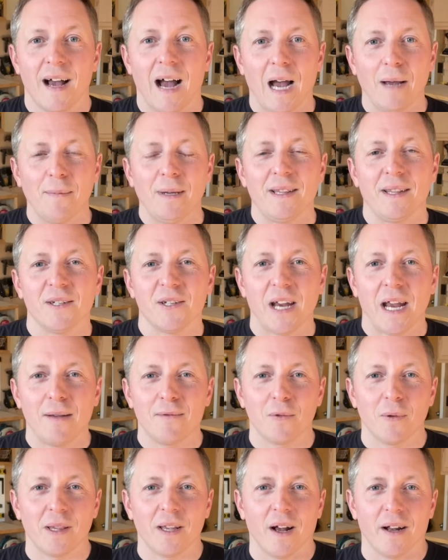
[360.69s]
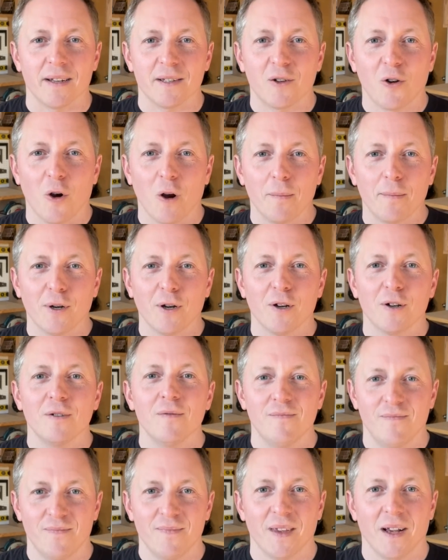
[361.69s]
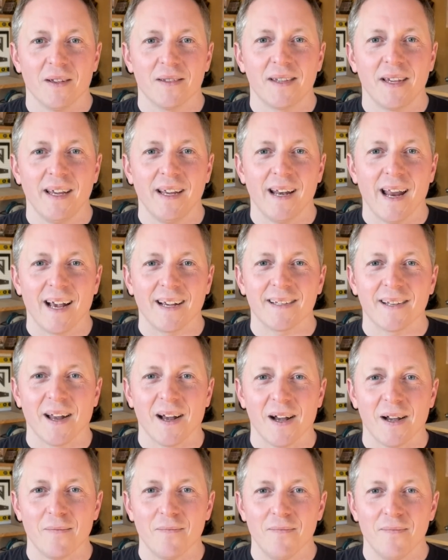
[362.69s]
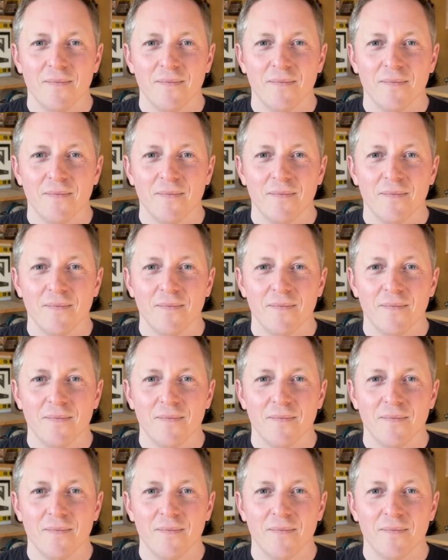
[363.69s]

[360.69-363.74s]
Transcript: I'm Ethan James with The Honest Carpenter. I'll see you next time.